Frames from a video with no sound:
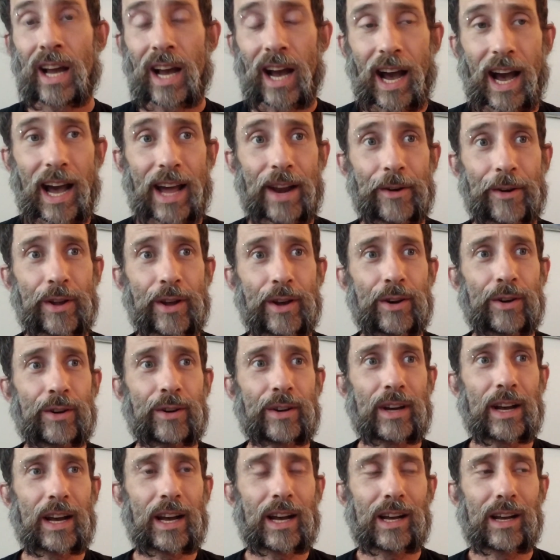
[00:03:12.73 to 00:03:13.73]
I don't
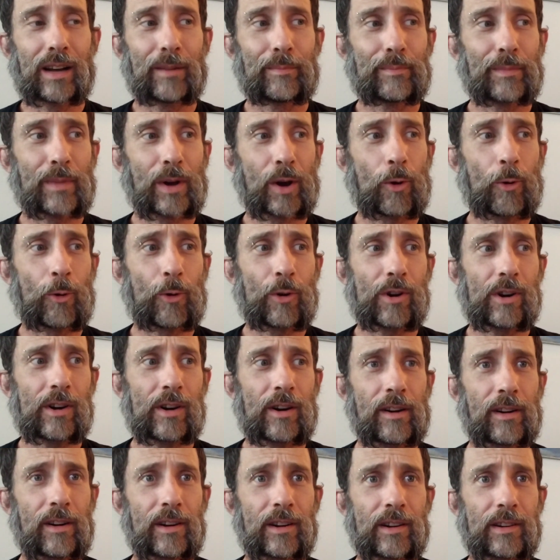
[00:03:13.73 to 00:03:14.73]
know.
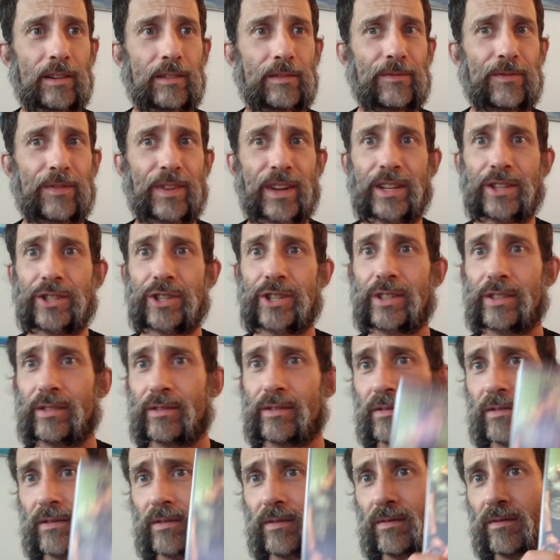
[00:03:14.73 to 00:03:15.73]
Horror
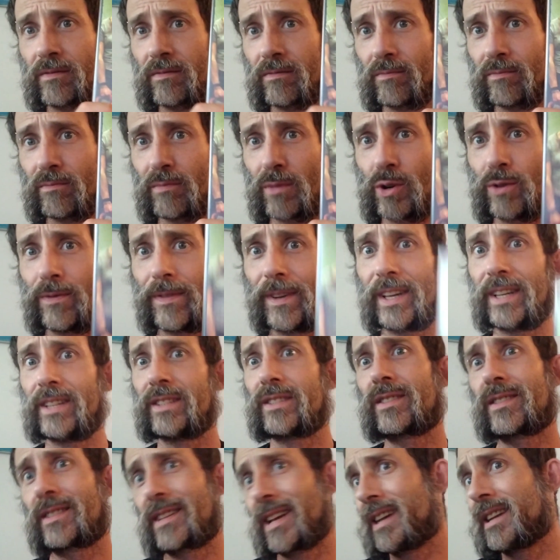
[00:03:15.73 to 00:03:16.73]
fiction
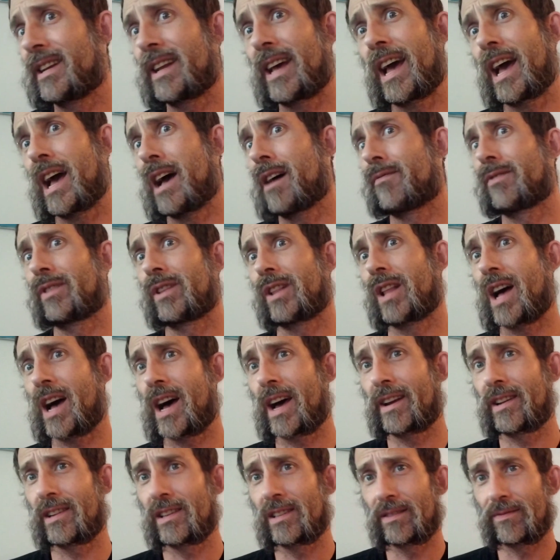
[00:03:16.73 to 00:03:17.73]
movies tend to have a
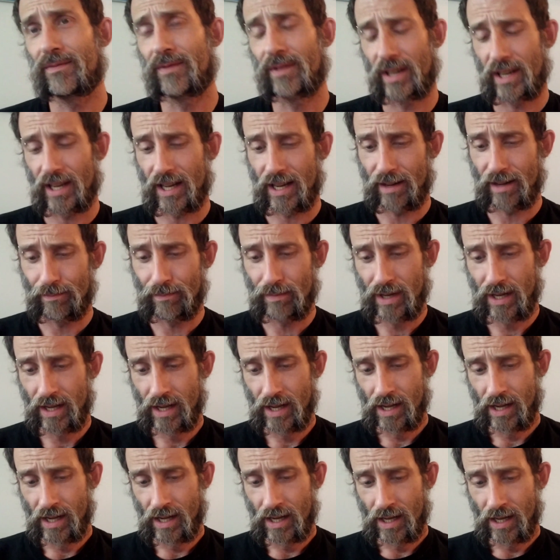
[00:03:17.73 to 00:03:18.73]
lot of
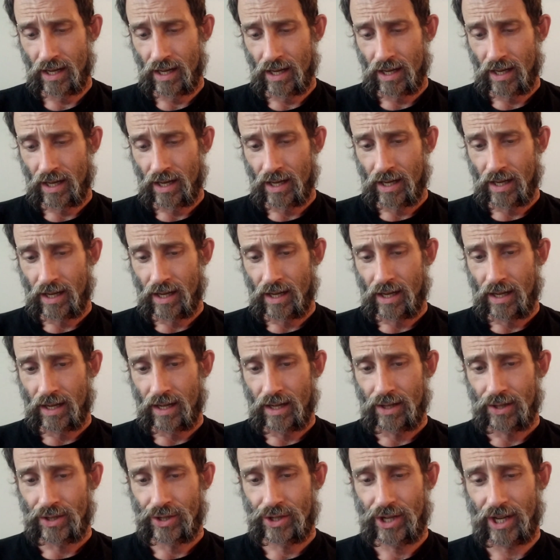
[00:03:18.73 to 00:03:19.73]

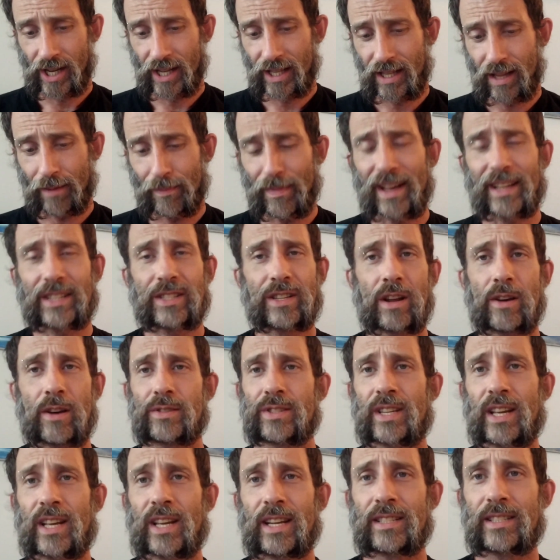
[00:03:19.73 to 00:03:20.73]
shit that makes no
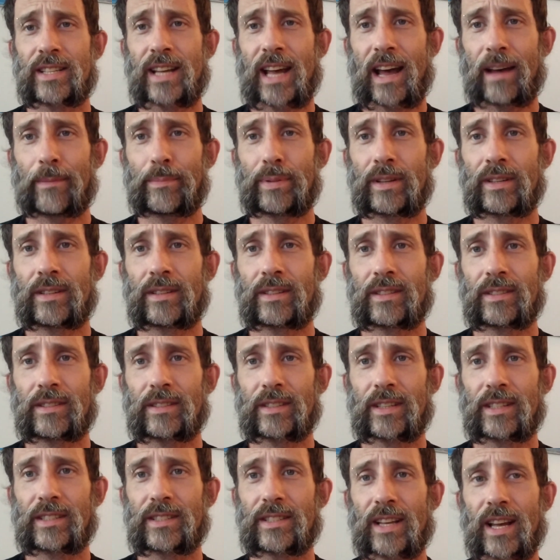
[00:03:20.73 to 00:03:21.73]
sense happen.
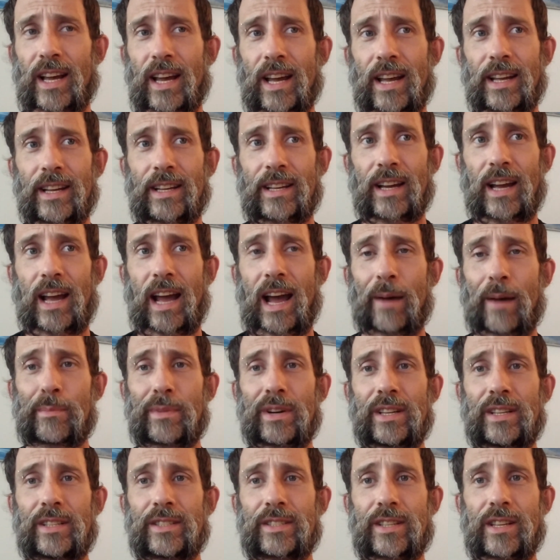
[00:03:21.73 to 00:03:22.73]
It's like, how
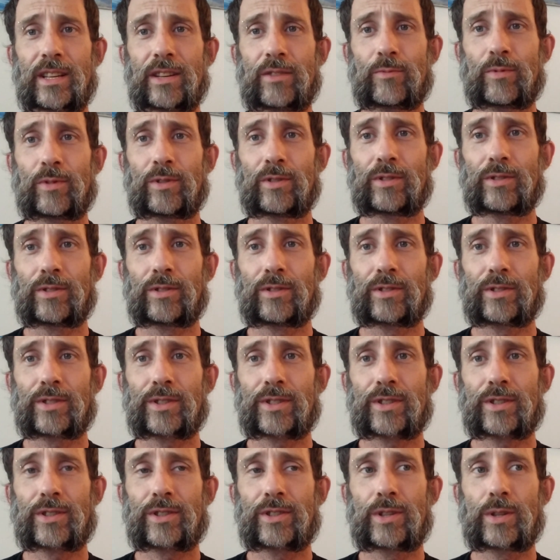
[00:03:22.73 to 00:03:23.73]
many
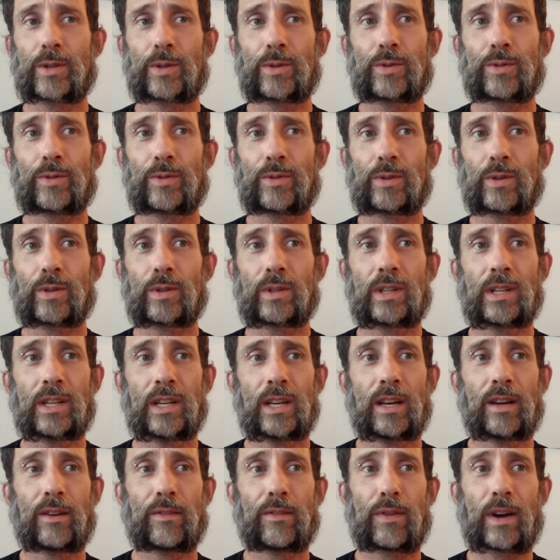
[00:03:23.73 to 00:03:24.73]
sequels to
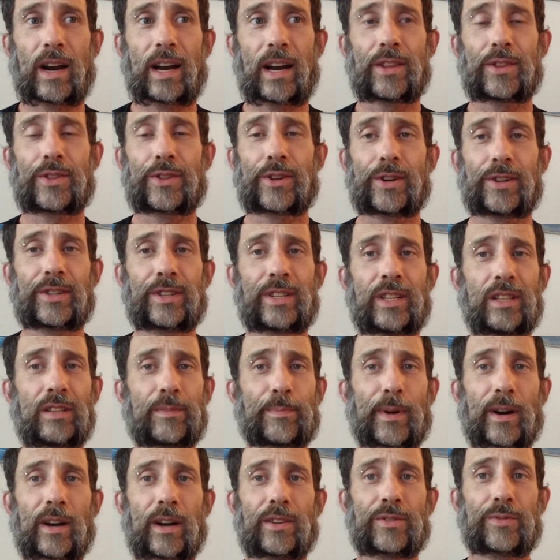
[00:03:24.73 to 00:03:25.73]
Friday the 13th
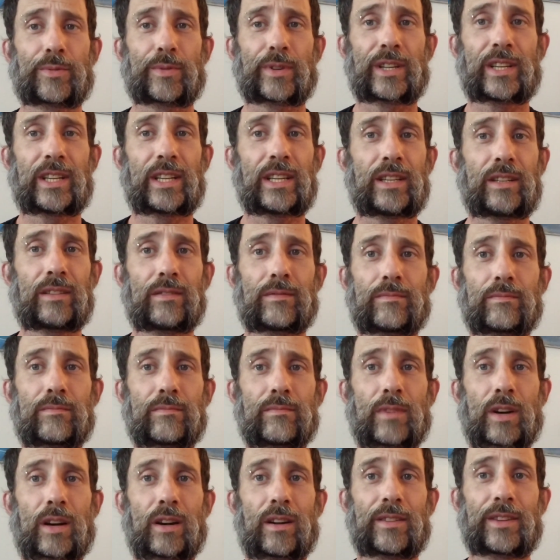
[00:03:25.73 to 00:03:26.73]
Part 3
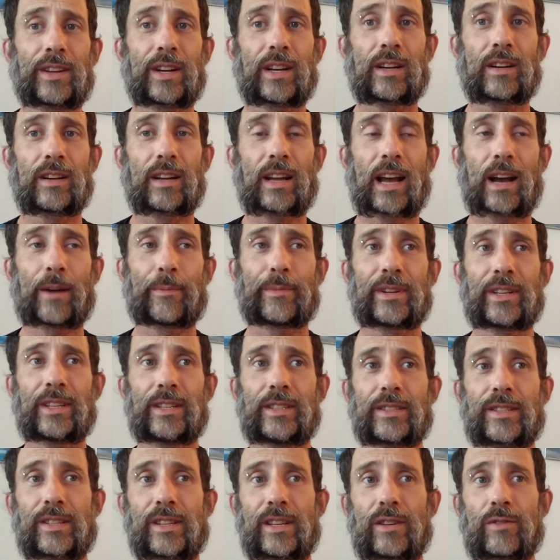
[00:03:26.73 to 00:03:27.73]
are there? How
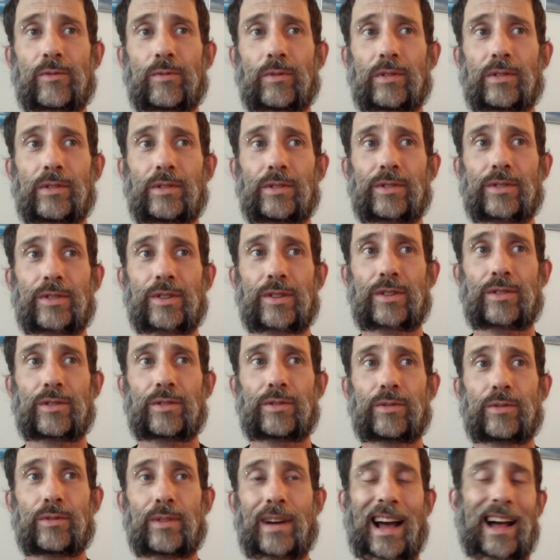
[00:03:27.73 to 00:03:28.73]
many sequels
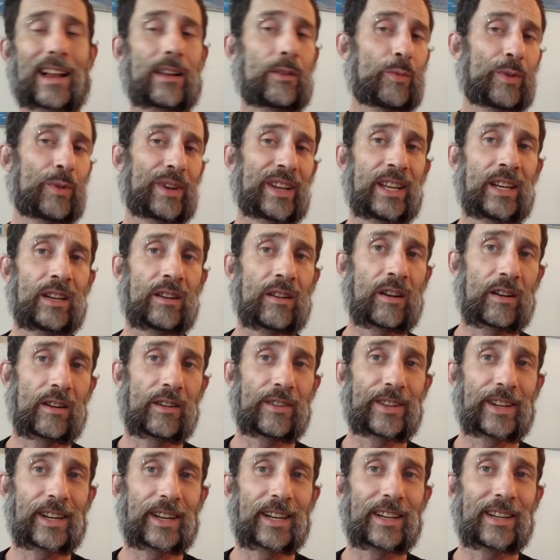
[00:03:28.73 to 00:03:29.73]
to Halloween are
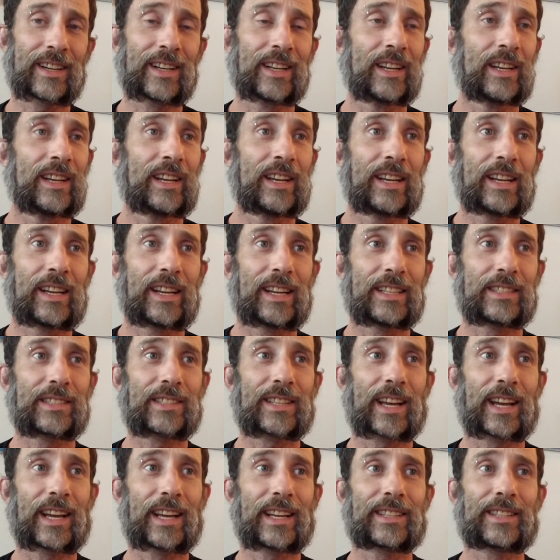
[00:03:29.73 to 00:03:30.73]
there? It's
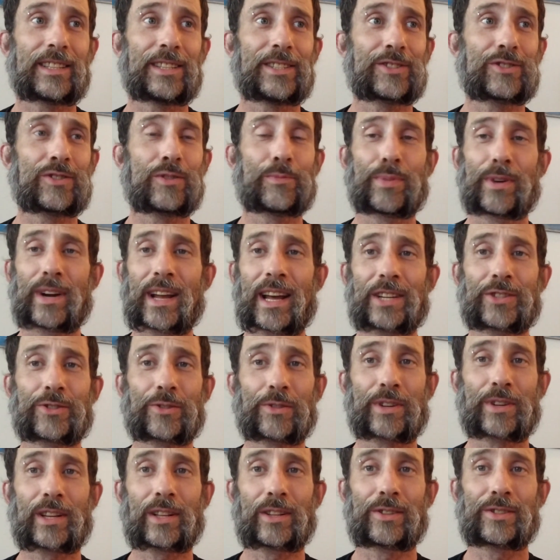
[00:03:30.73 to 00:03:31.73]
like these
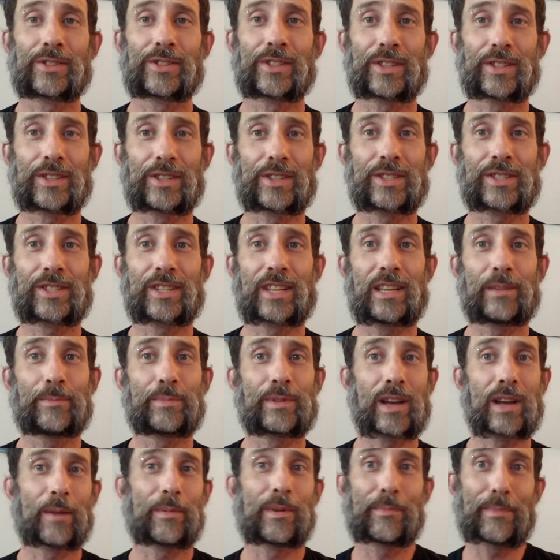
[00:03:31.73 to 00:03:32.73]
supernatural killers that just
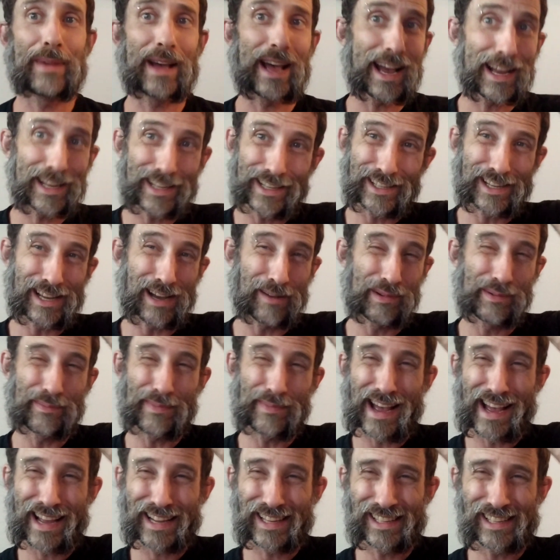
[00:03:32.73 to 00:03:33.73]
keep coming back and coming
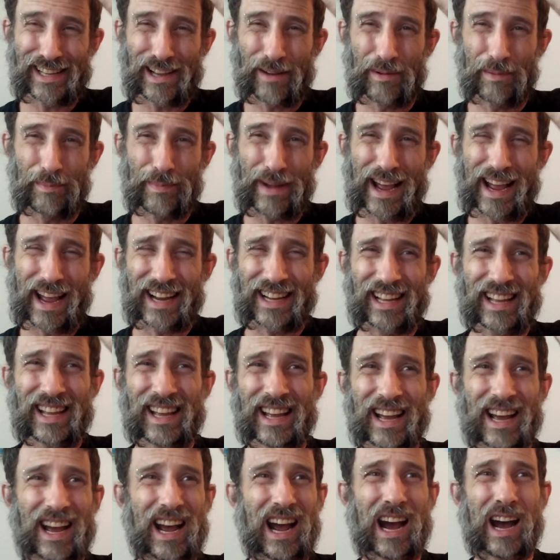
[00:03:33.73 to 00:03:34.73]
back and coming back.
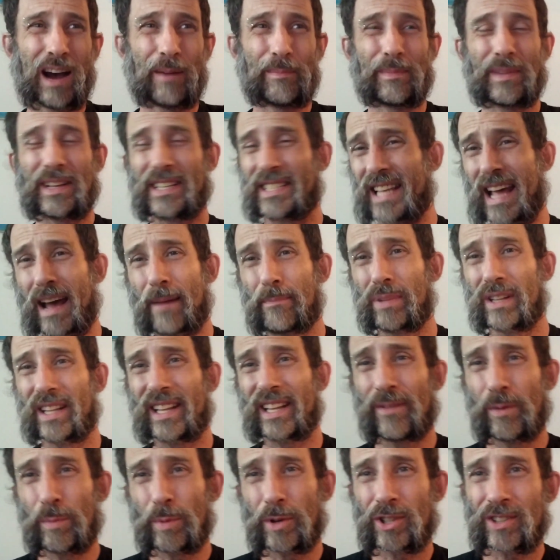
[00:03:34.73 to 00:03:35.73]
Is that
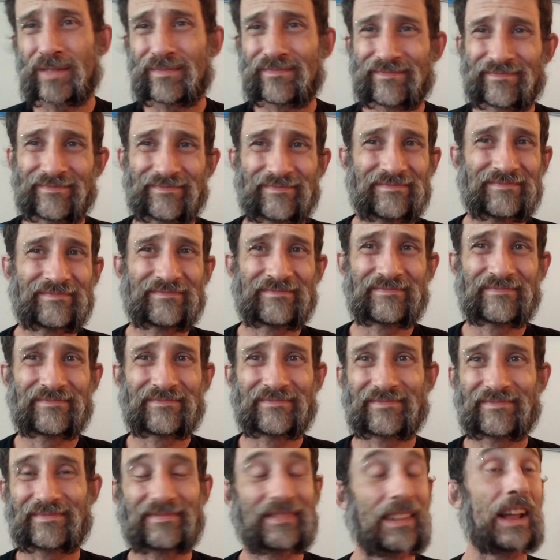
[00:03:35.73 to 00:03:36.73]
believable?
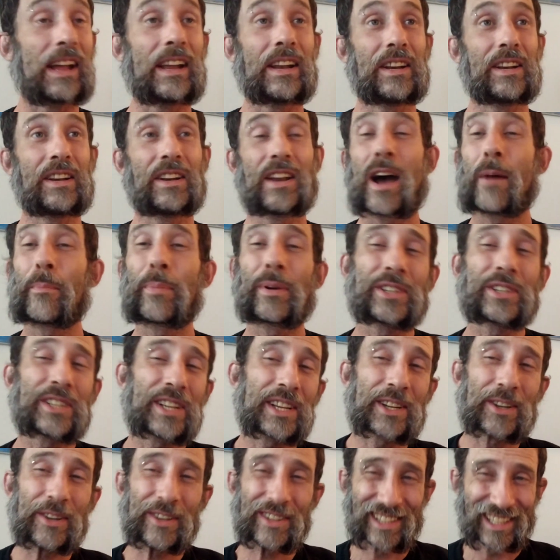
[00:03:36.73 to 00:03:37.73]
Not
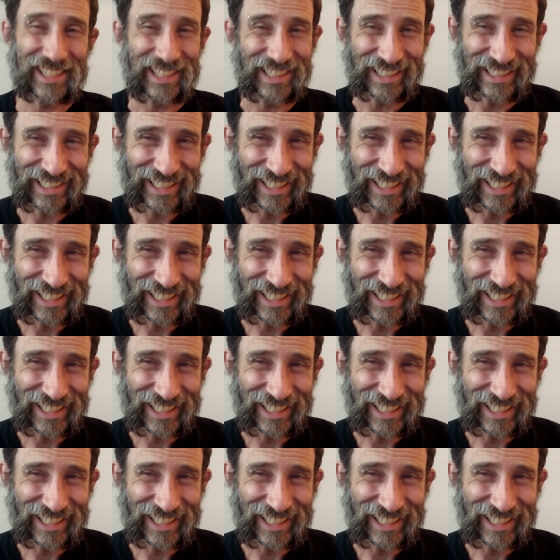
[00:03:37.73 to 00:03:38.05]
particularly.